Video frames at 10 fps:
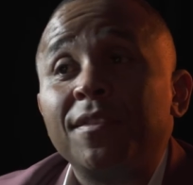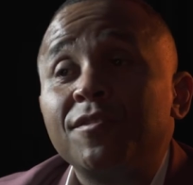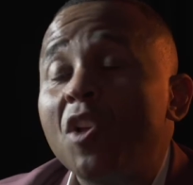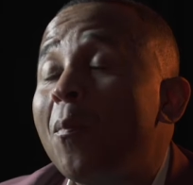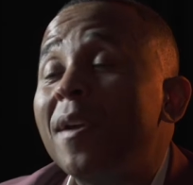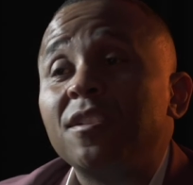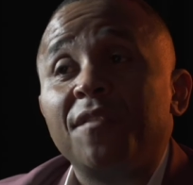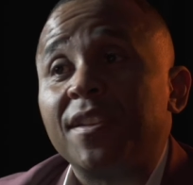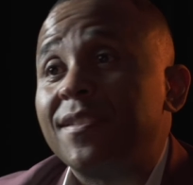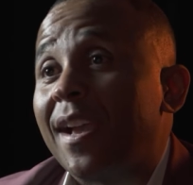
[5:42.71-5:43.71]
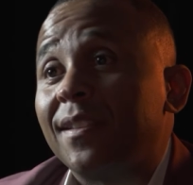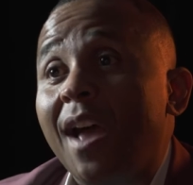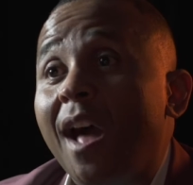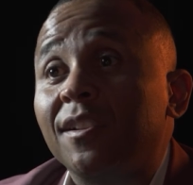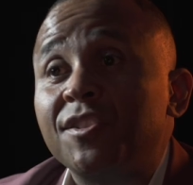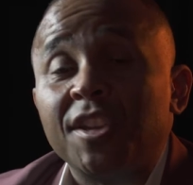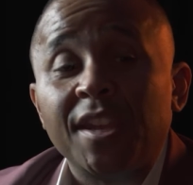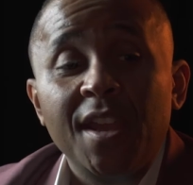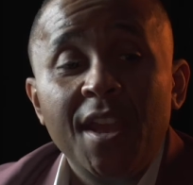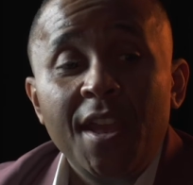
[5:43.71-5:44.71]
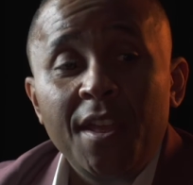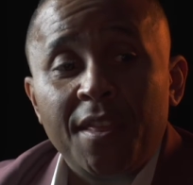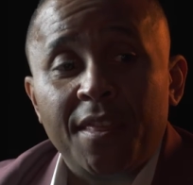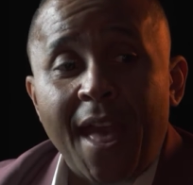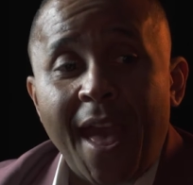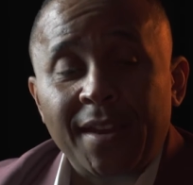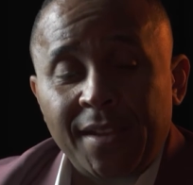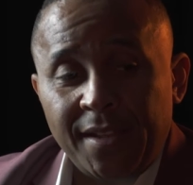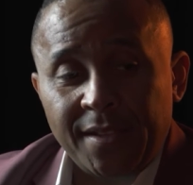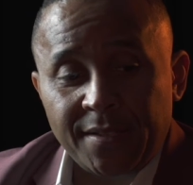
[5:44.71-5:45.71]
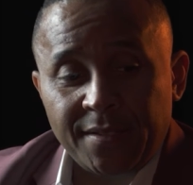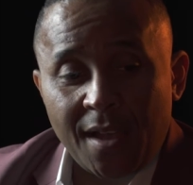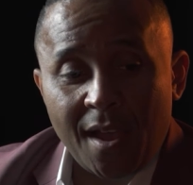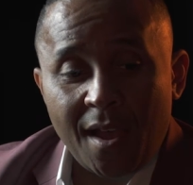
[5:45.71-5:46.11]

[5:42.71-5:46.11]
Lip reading: So much of the technology that is